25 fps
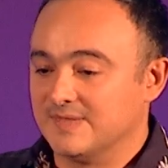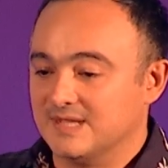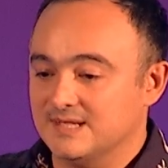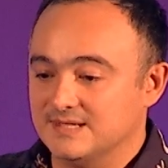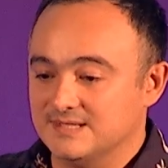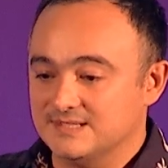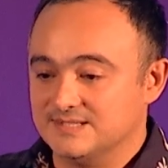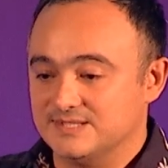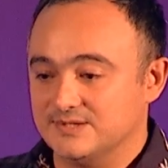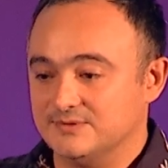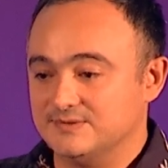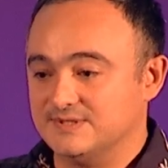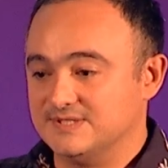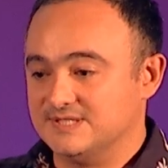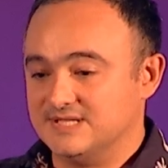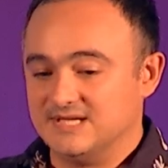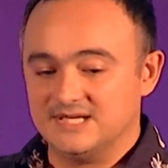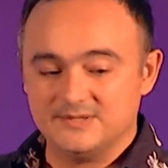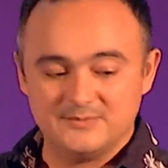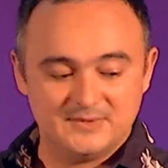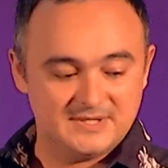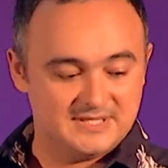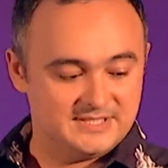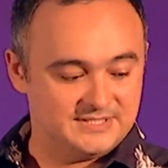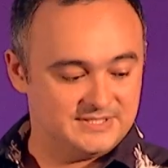So
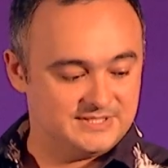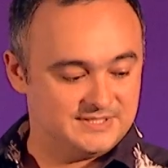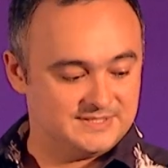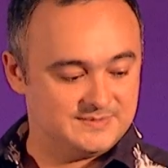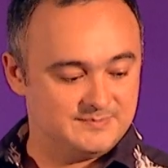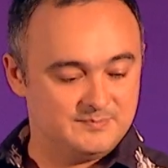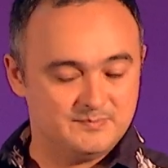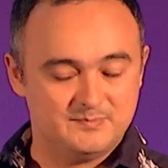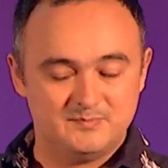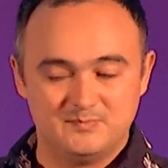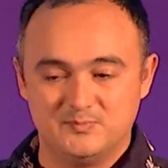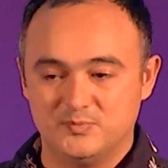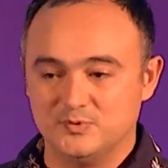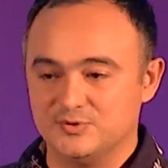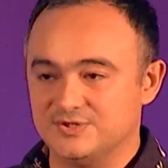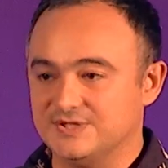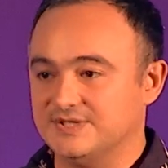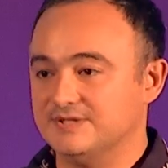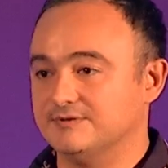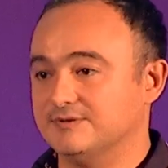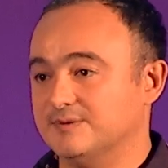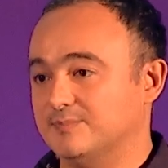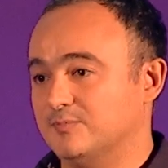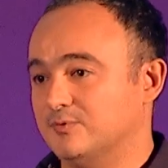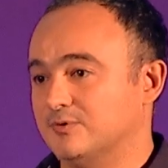instead, we can just push
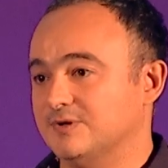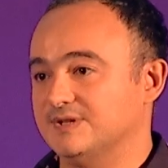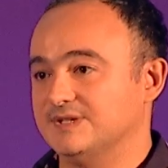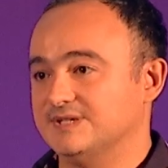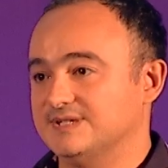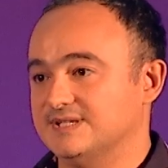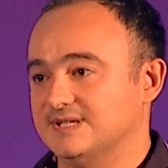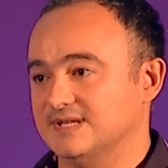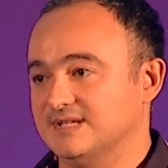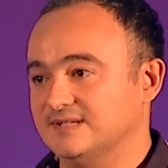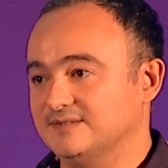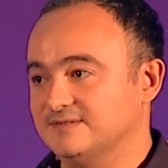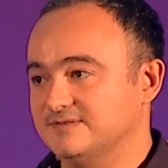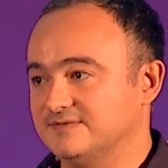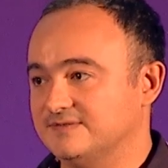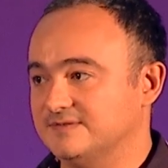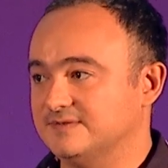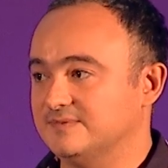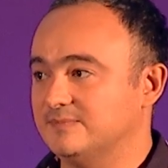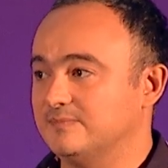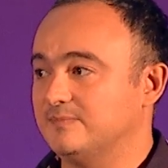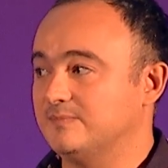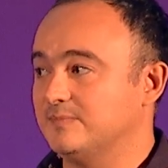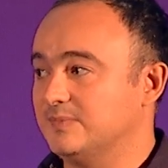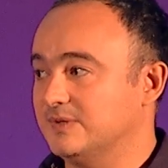the report itself,
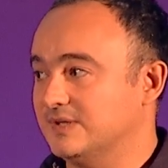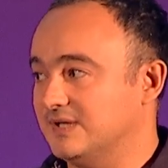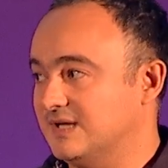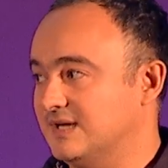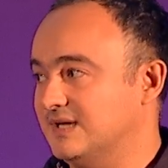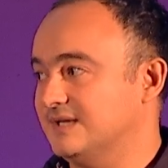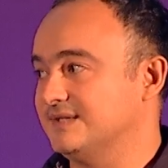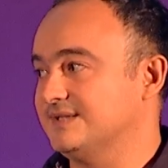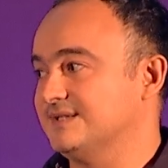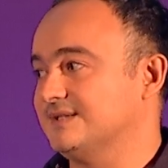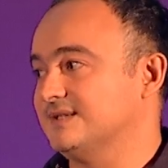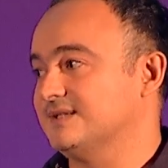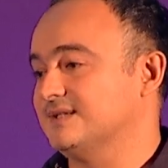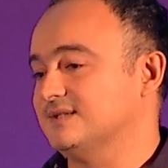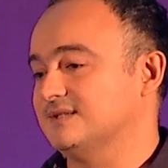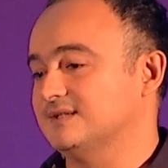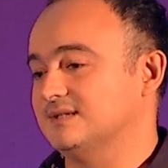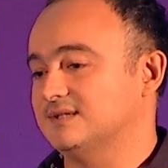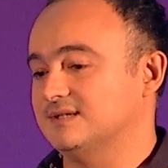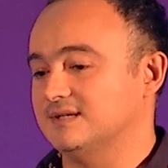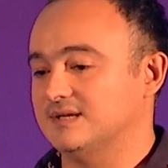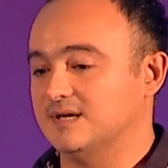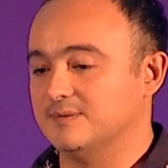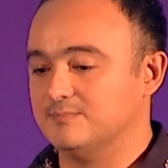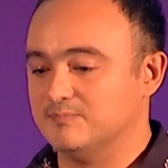plus
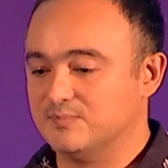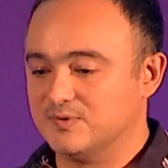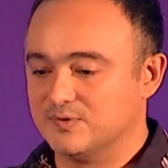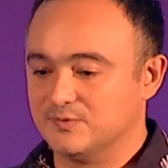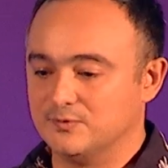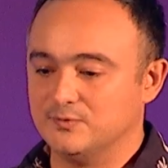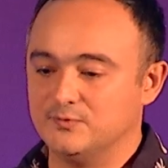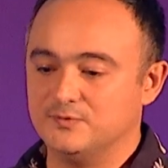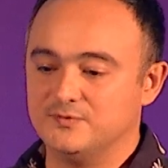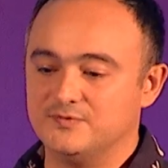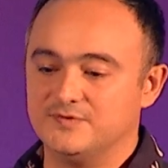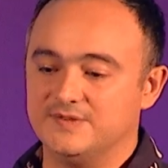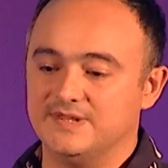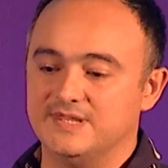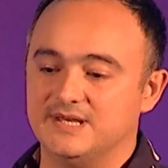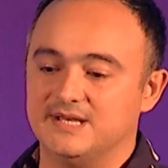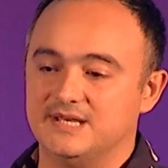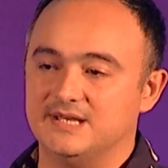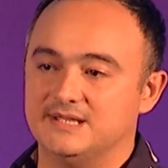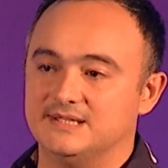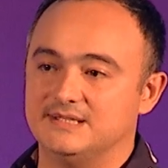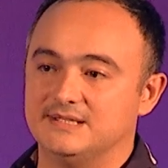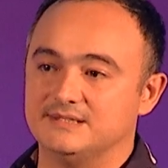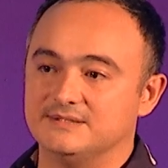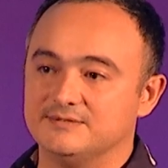a proof
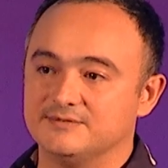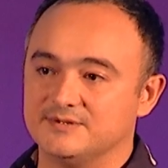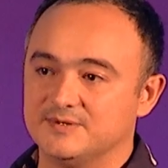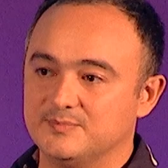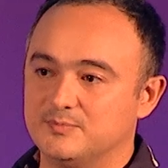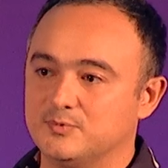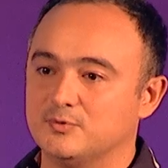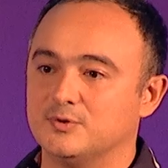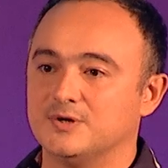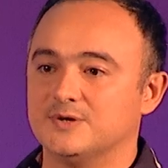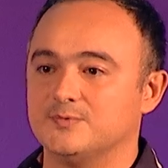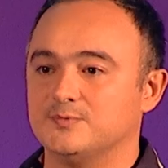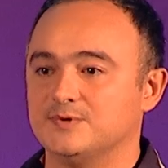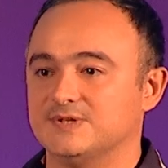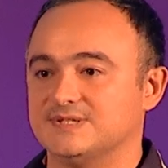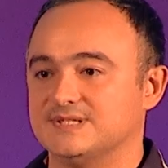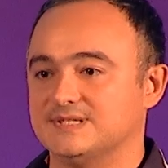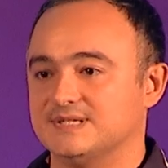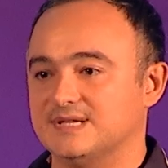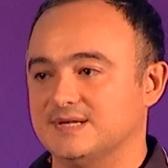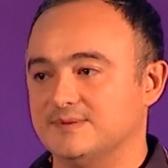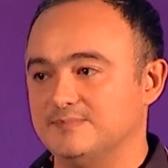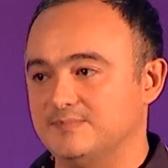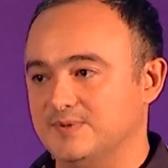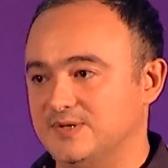that the report was
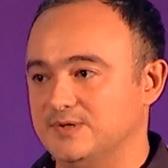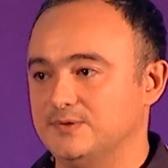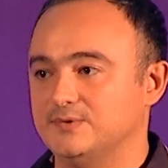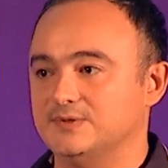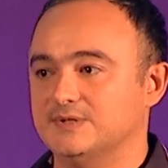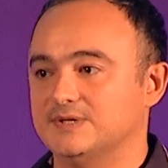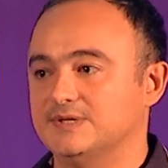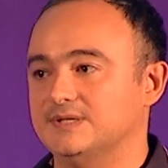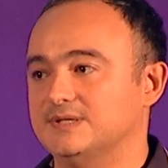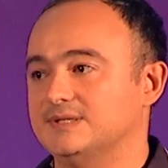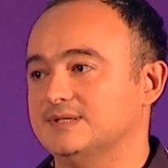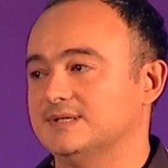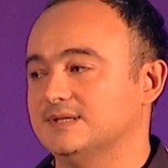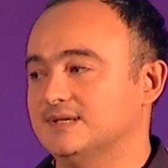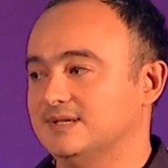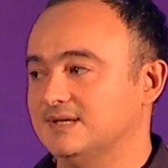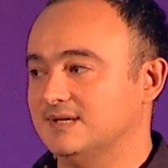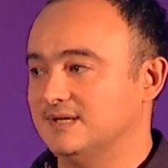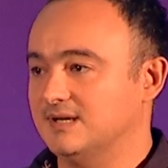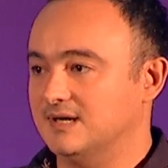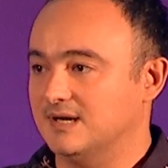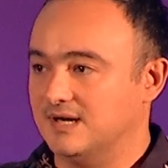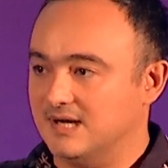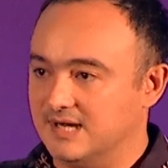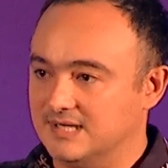computed
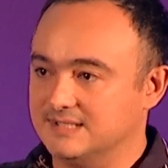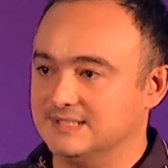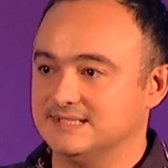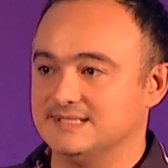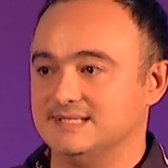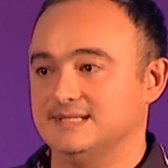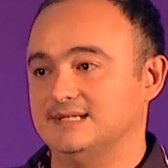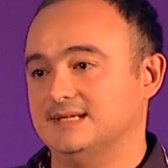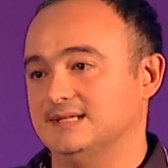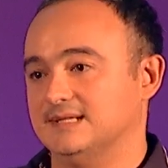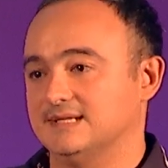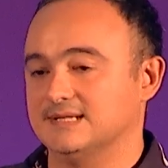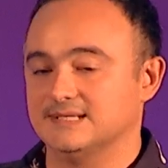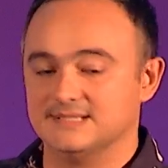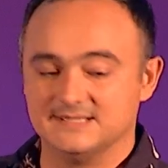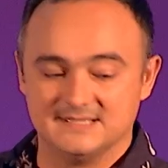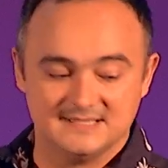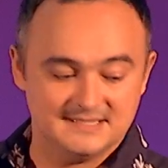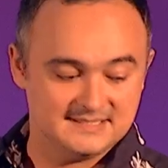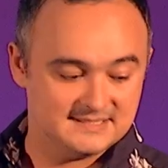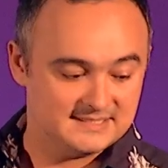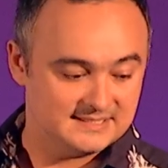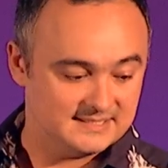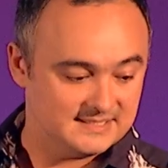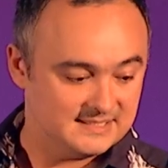honestly and
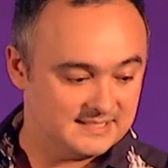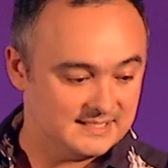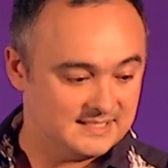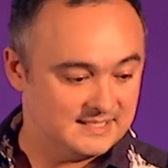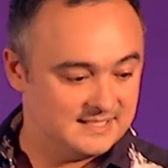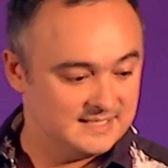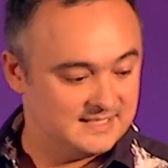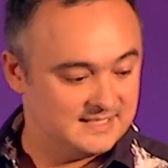consistently.